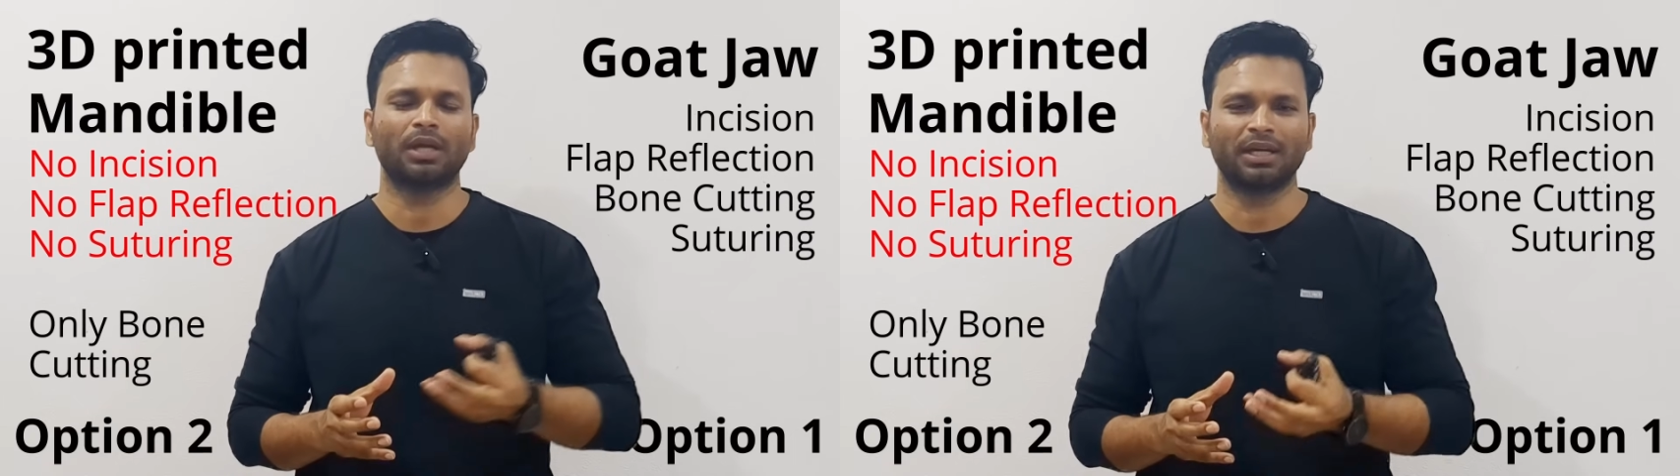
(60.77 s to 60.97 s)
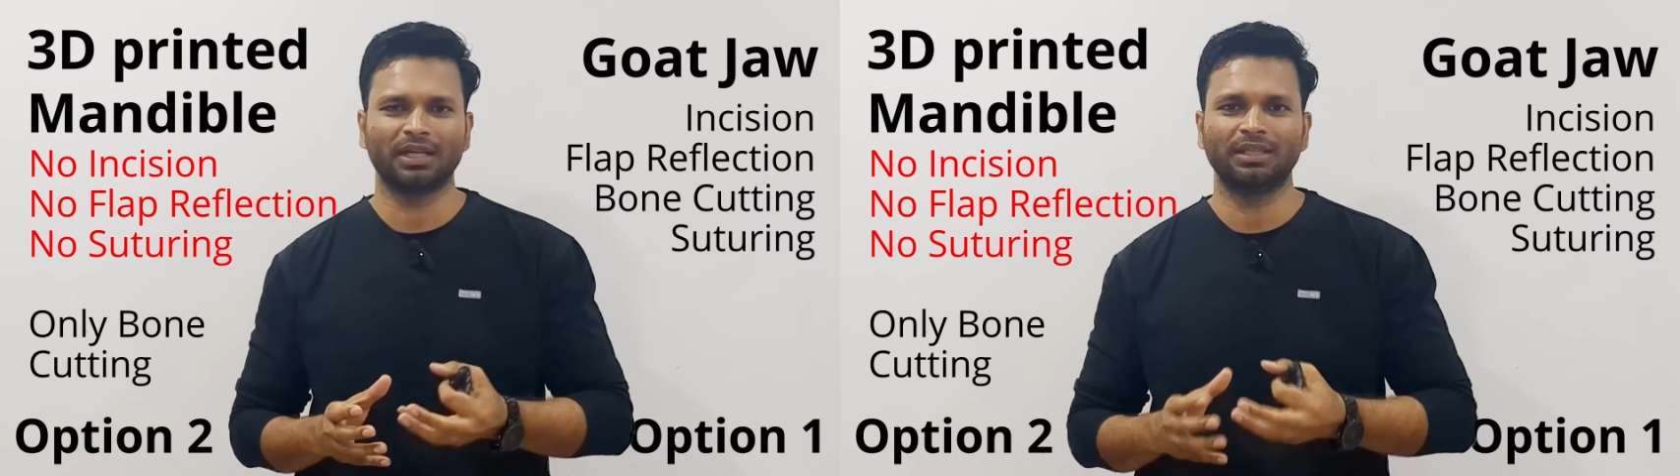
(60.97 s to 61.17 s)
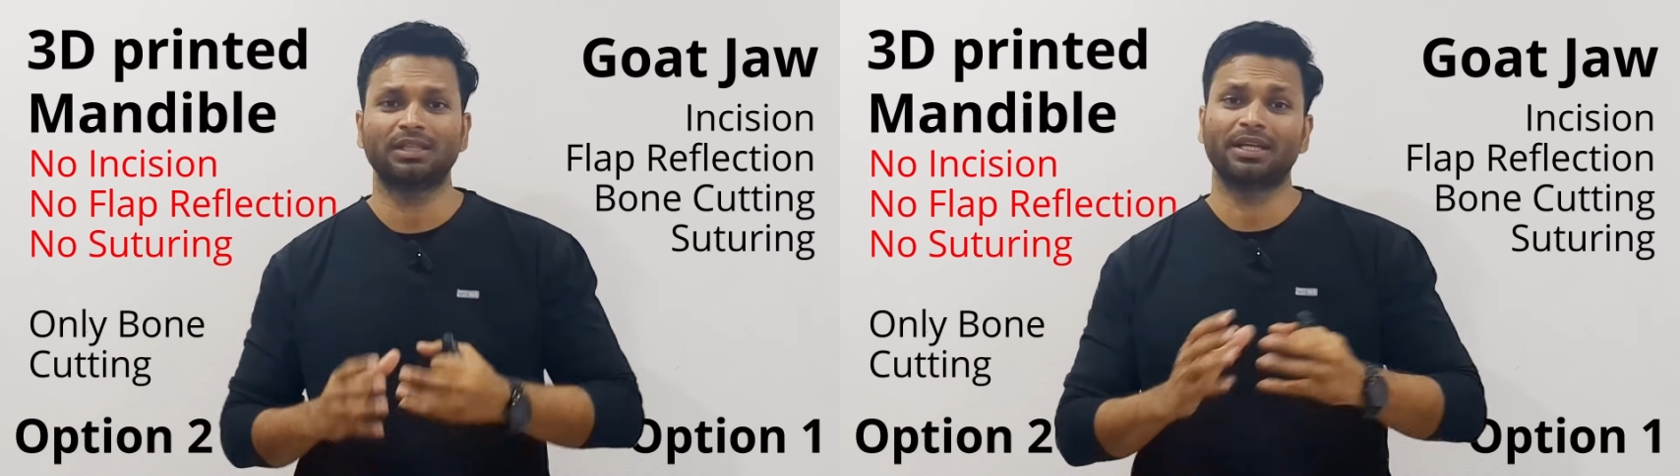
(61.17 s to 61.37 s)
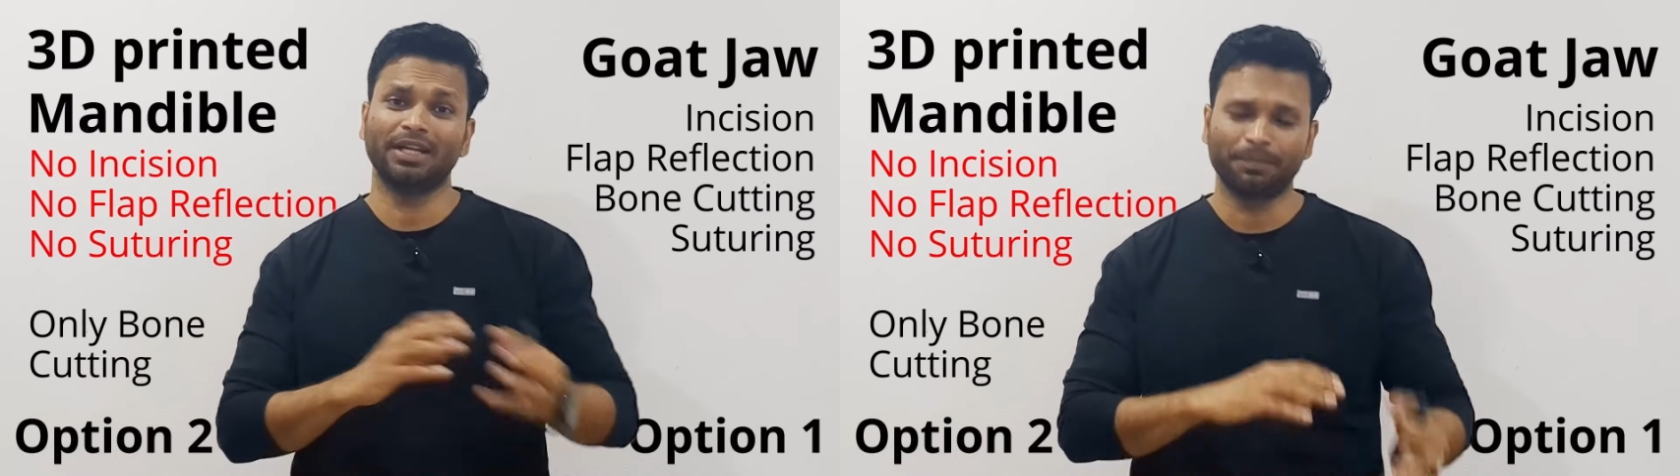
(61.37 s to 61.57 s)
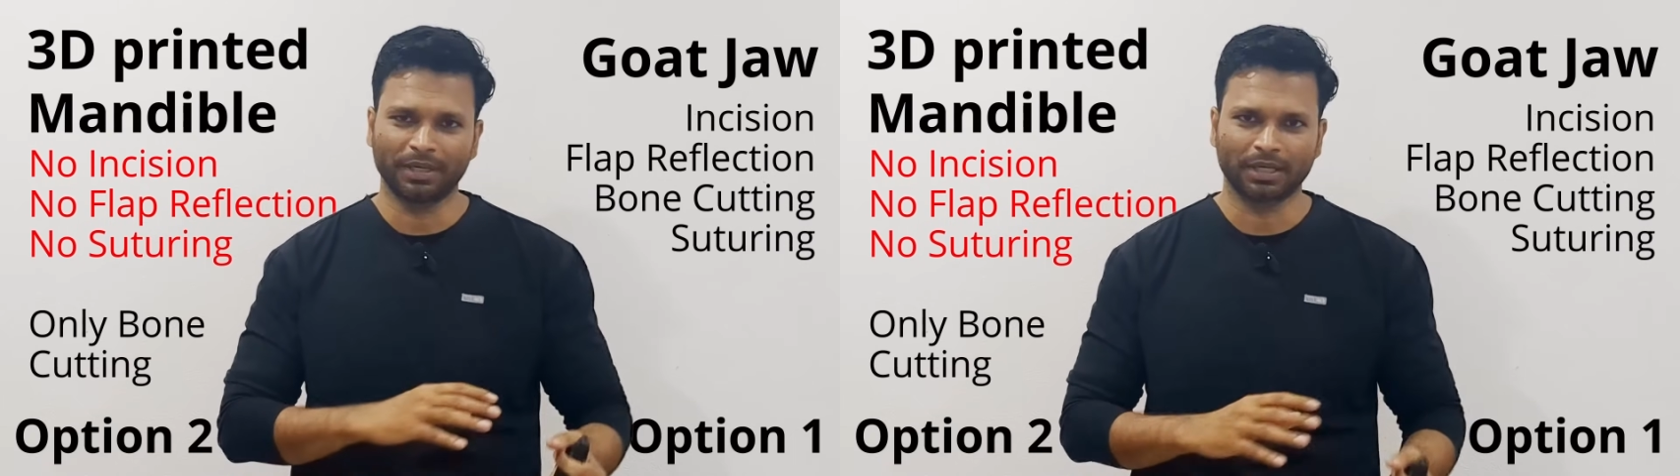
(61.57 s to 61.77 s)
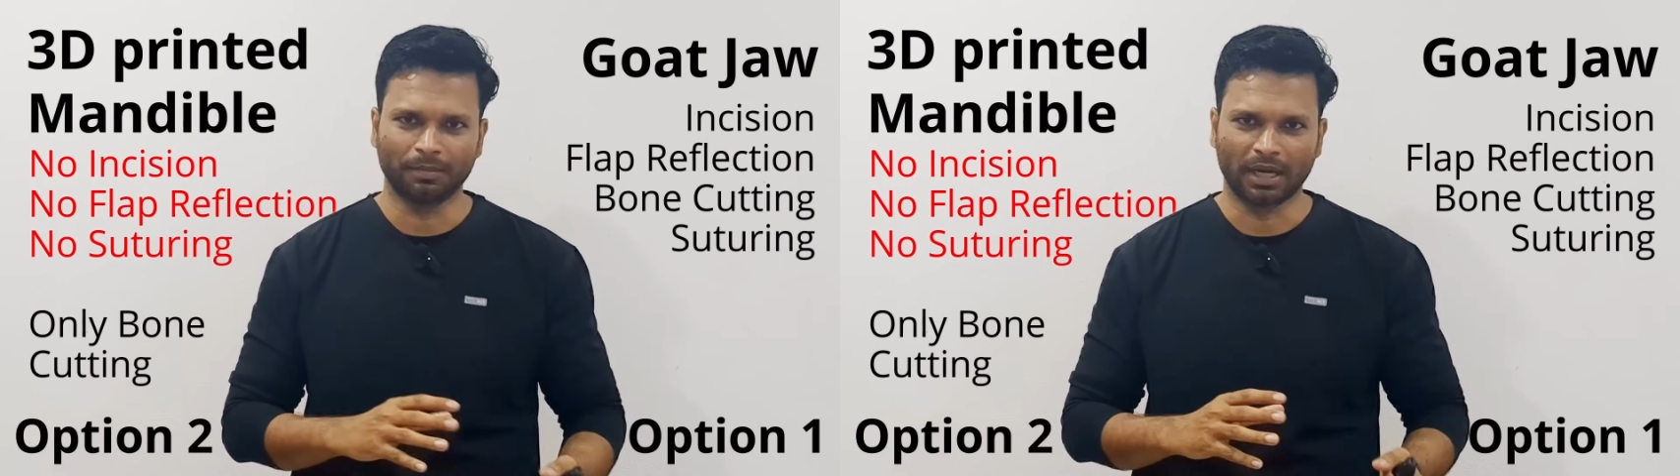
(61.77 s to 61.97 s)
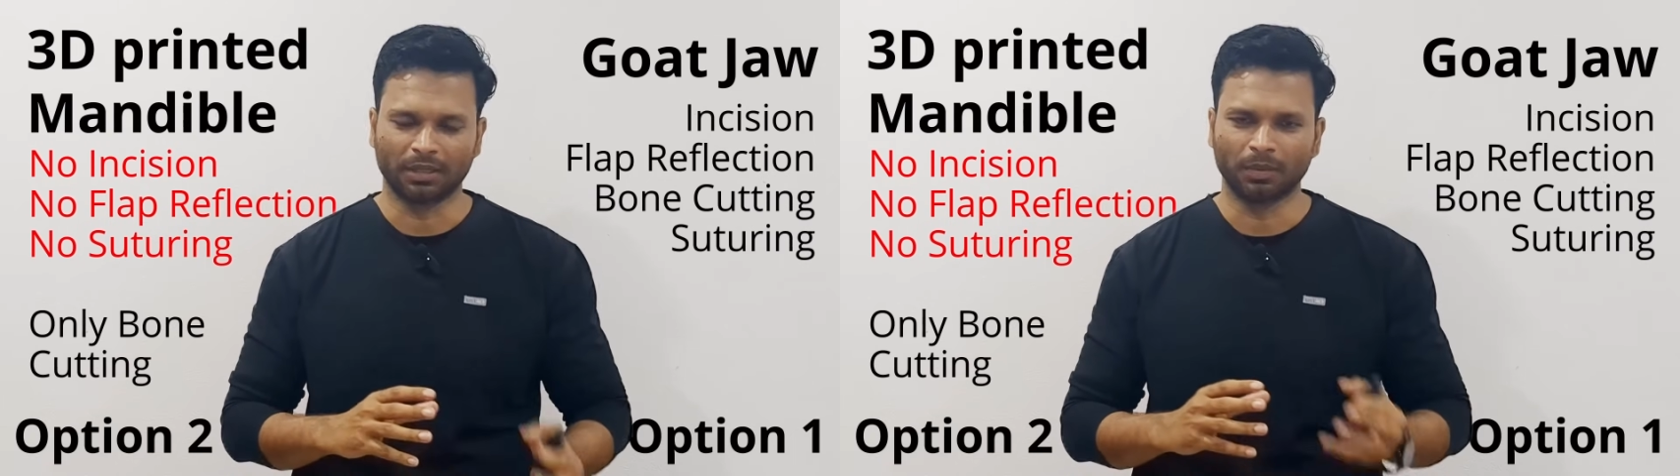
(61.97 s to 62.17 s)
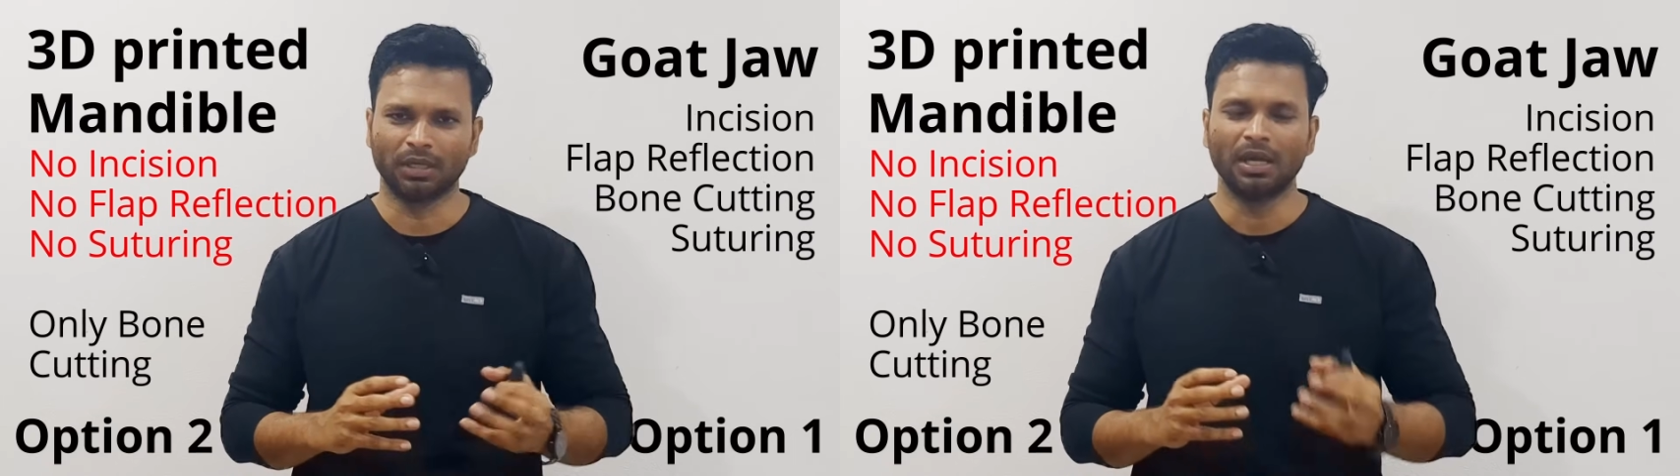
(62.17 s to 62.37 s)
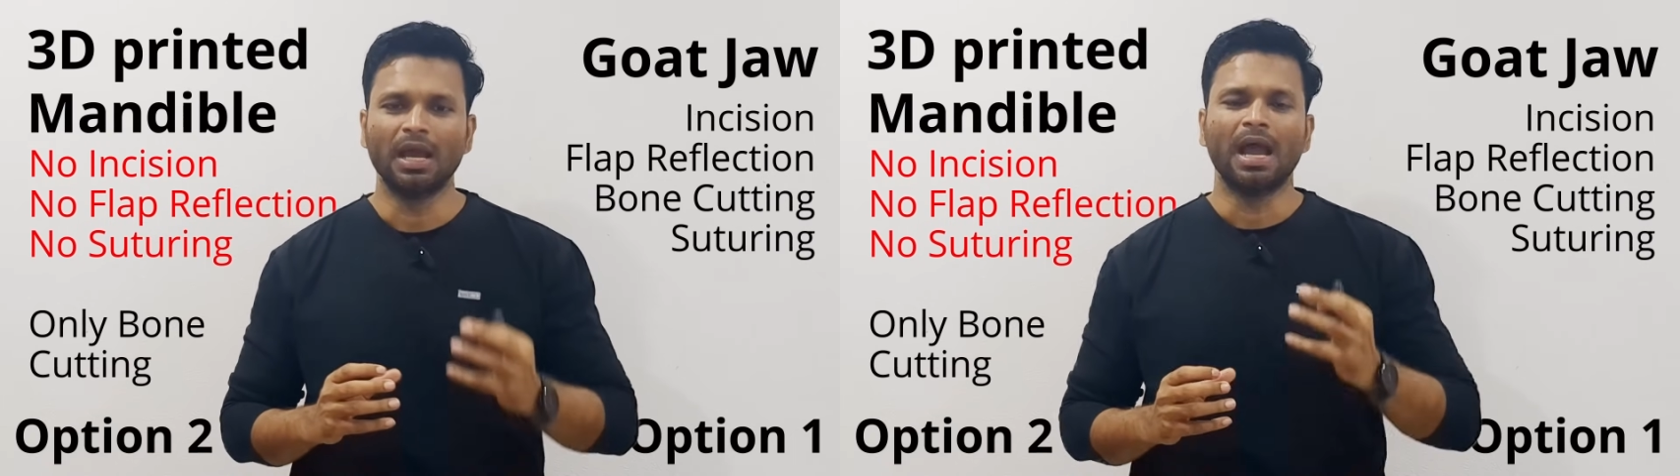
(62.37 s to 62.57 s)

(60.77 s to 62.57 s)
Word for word: cutting in the 3D printed mandible.